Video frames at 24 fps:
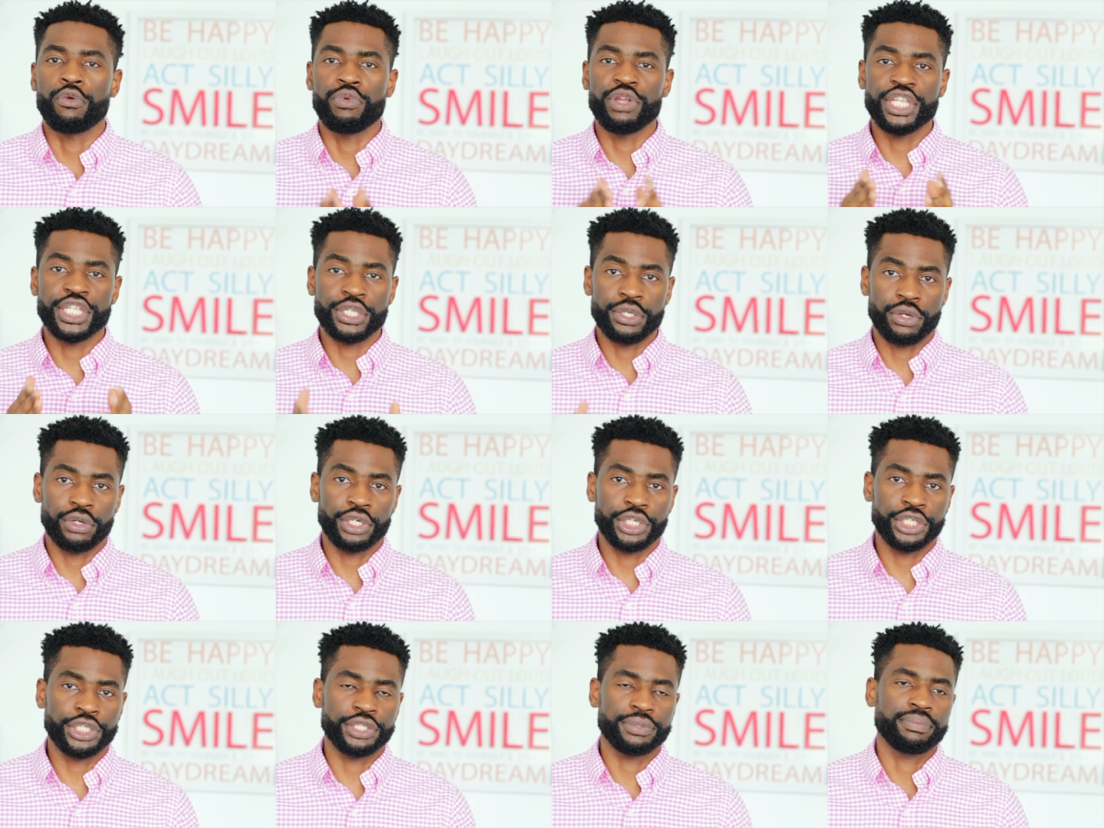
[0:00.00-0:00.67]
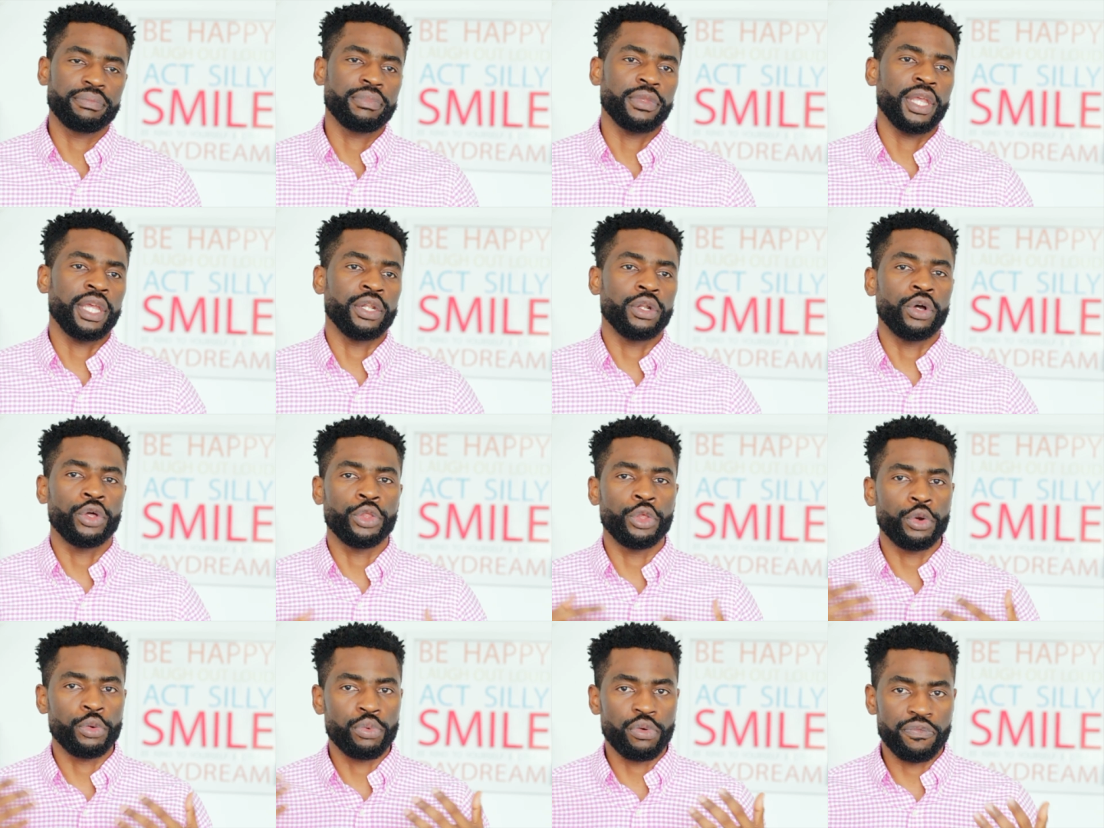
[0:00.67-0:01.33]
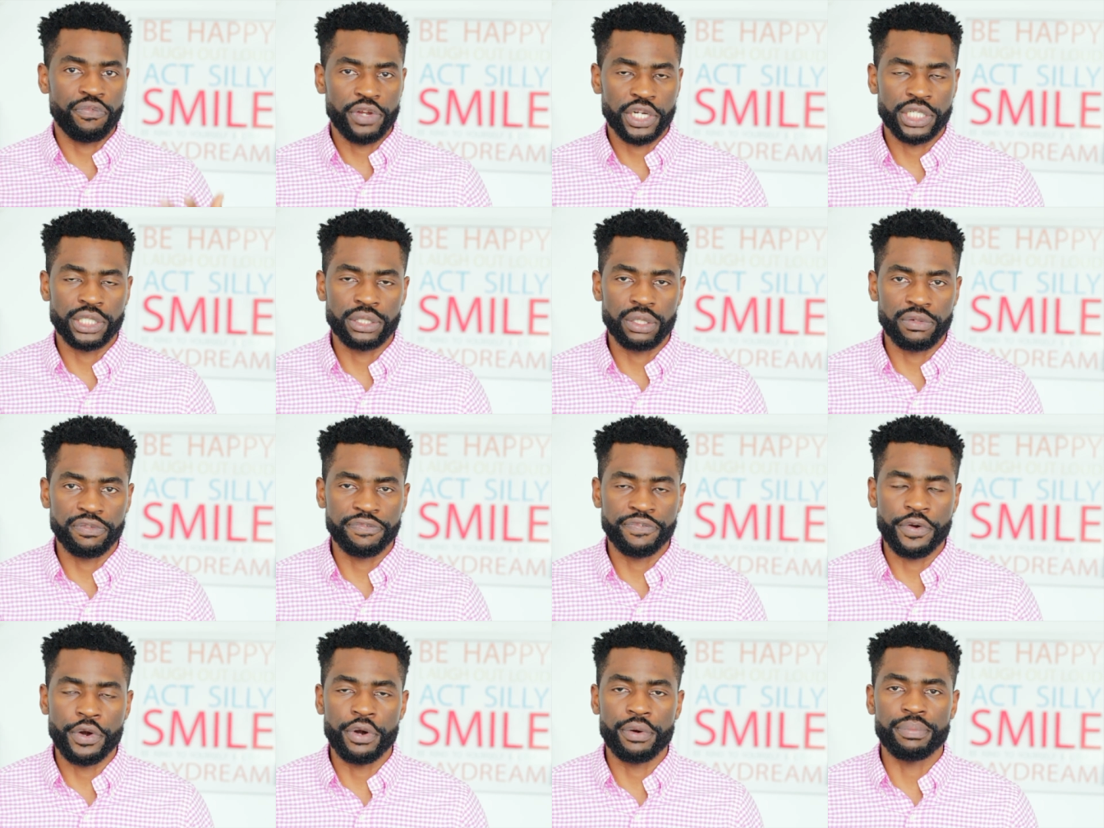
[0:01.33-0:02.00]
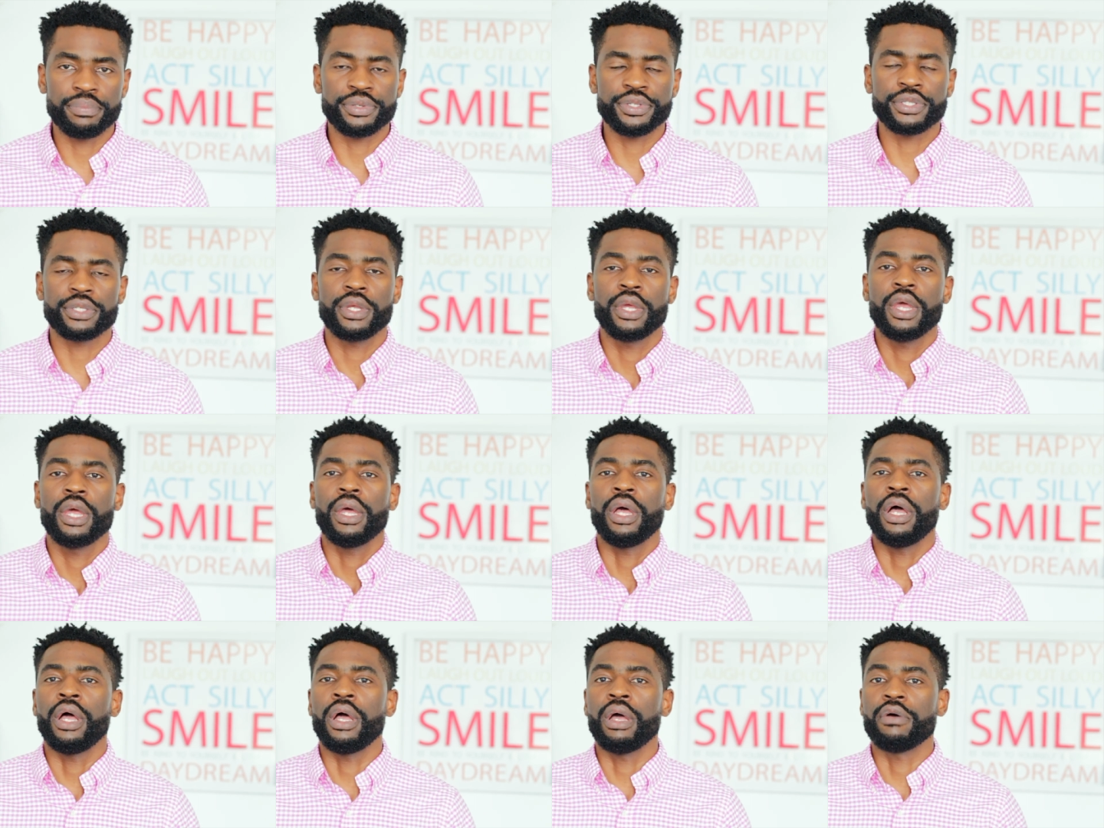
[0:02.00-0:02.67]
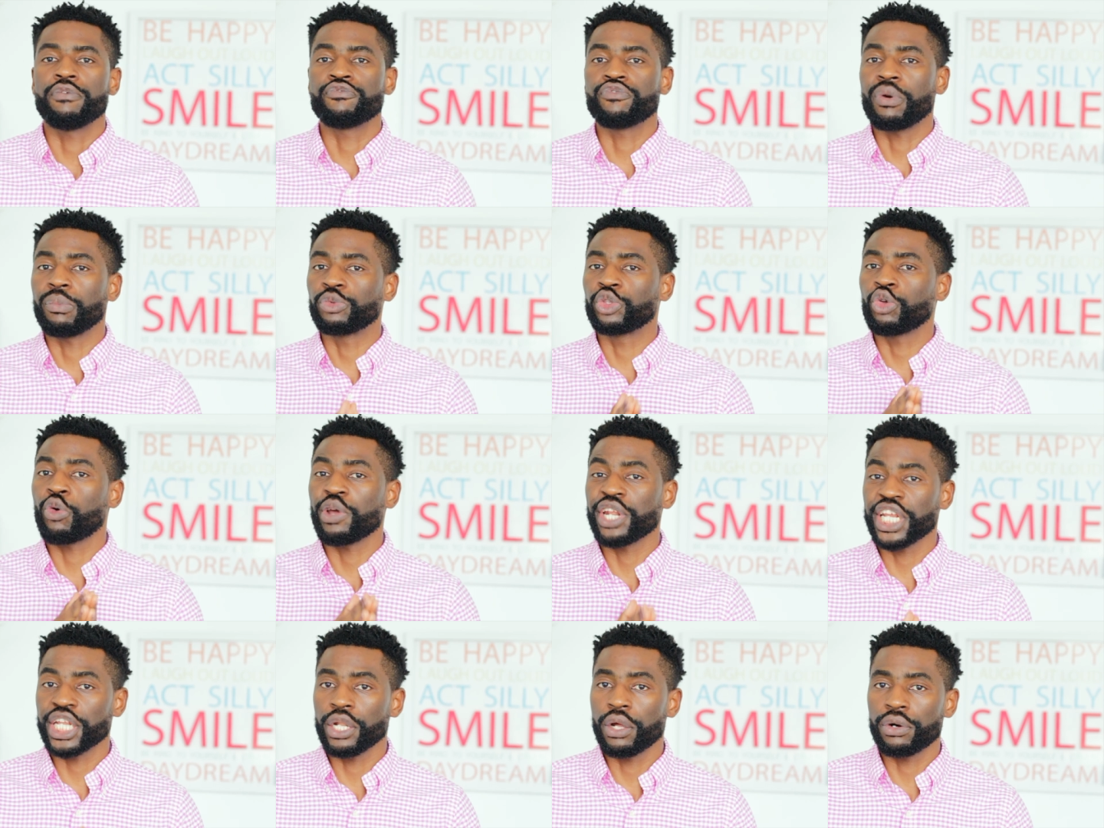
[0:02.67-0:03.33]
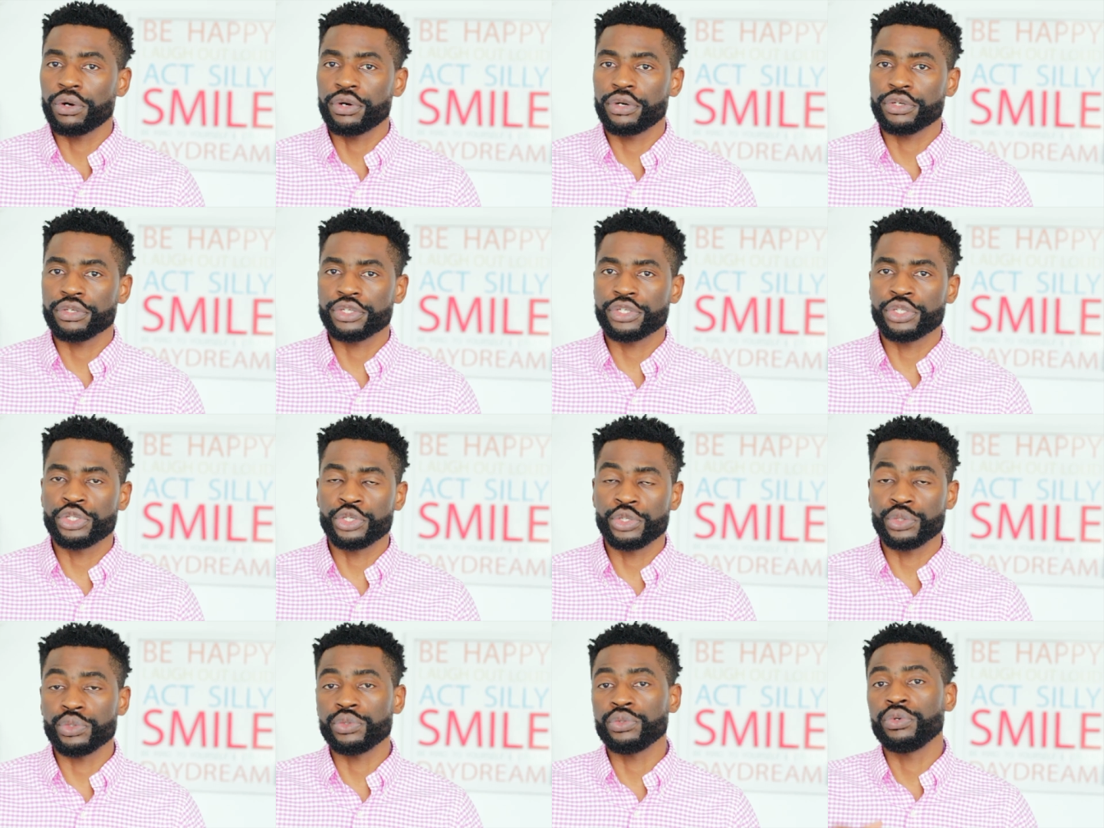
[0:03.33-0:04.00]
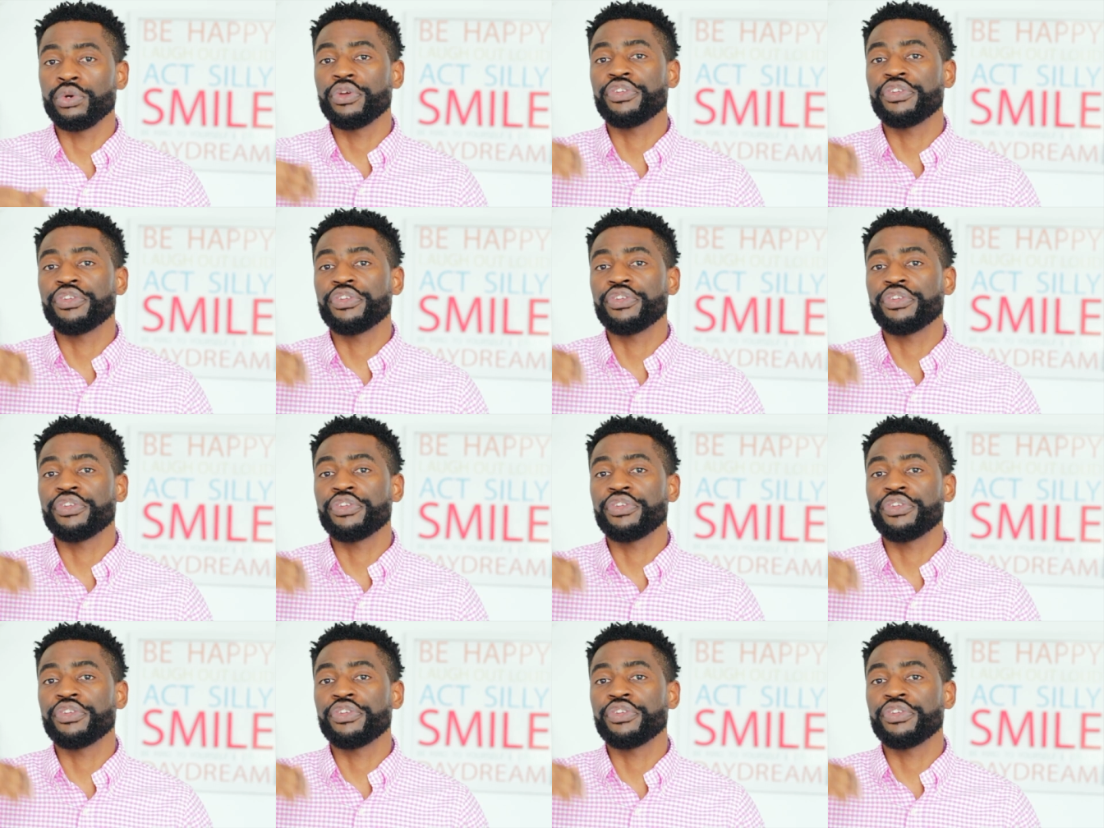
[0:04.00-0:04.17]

research and other professional firms uh, from twenty dollars to